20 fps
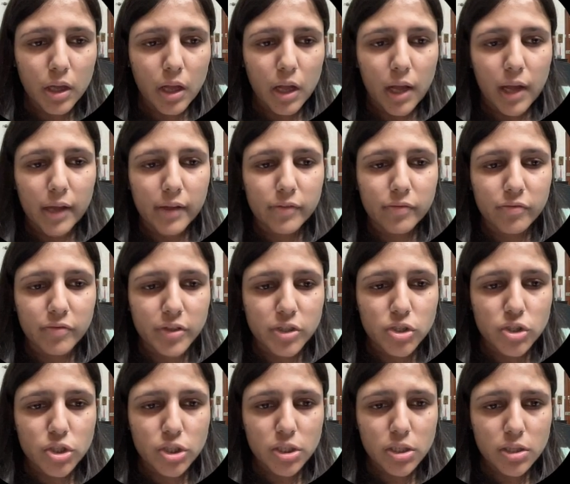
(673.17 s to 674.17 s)
and
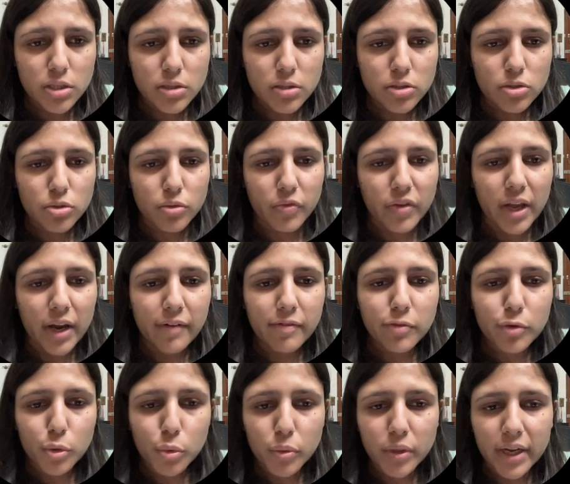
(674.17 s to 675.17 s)
which is, so we
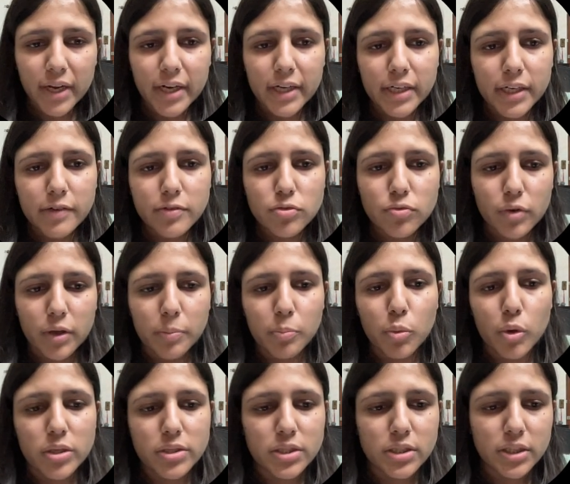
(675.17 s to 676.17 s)
have 2 negatives, 1
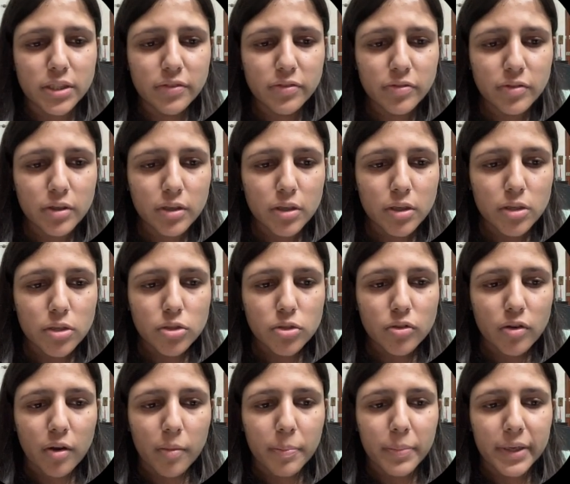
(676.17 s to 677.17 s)
positive.
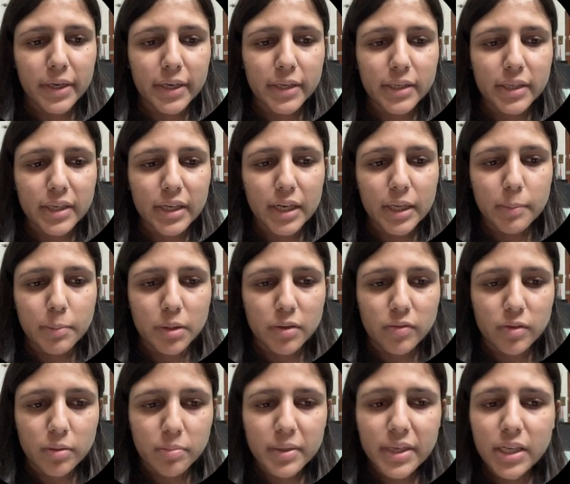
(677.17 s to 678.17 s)
So our predicted label
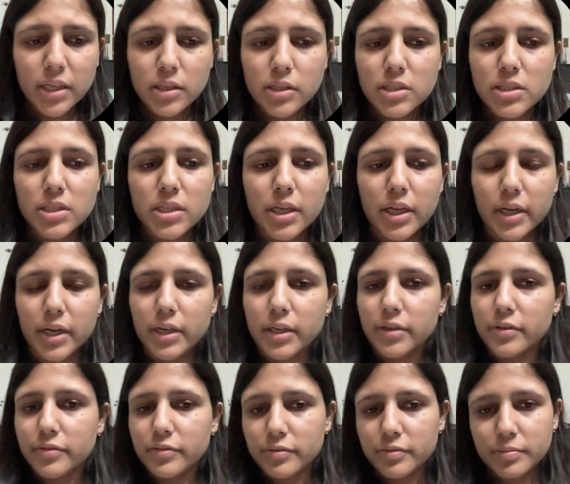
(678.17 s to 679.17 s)
will be
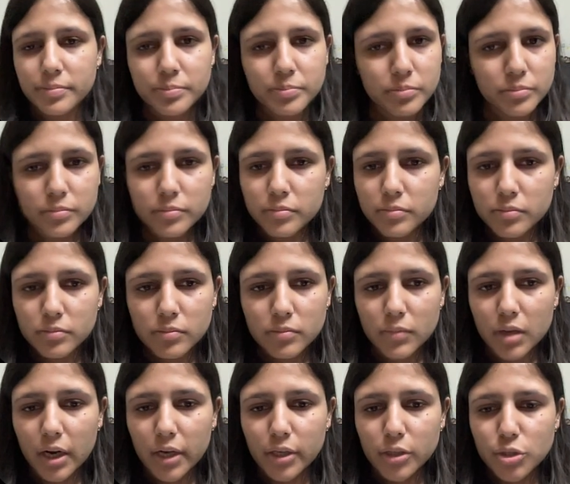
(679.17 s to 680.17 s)
negative.
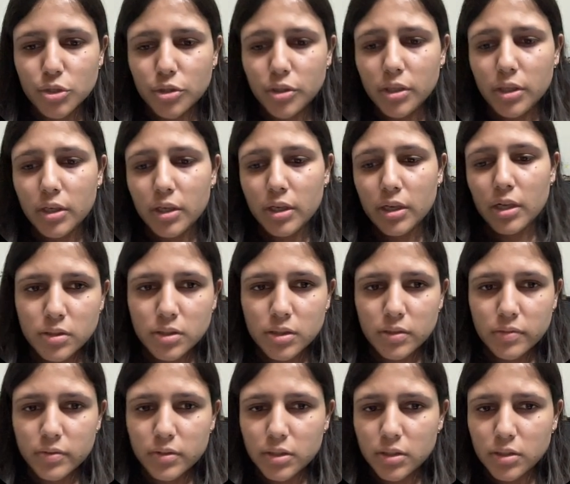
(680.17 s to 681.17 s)
Understood?
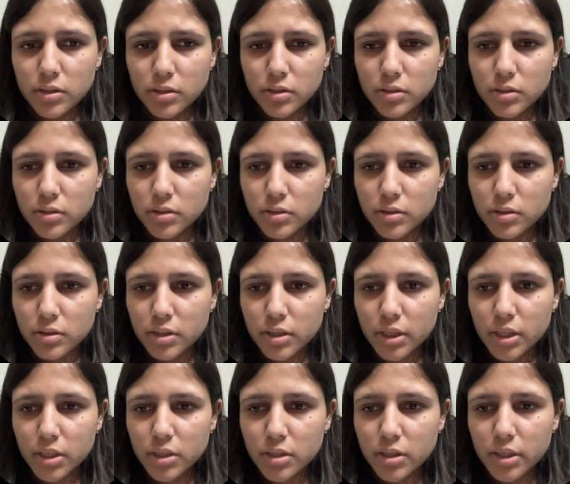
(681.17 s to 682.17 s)
7,
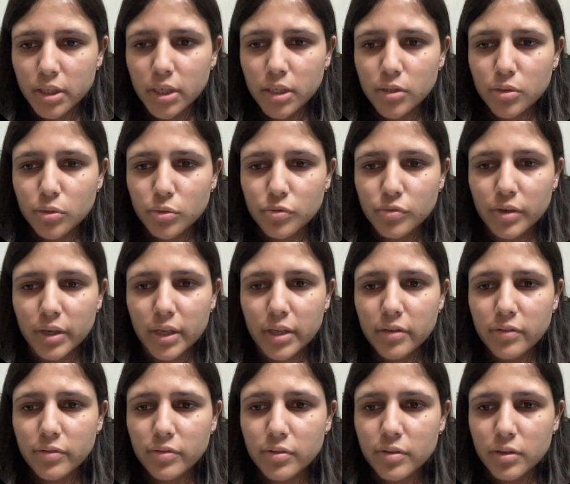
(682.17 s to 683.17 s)
3, 3, 2,
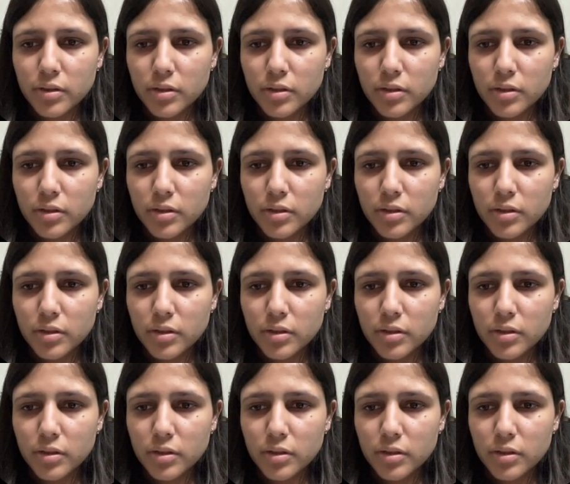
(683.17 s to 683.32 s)
5.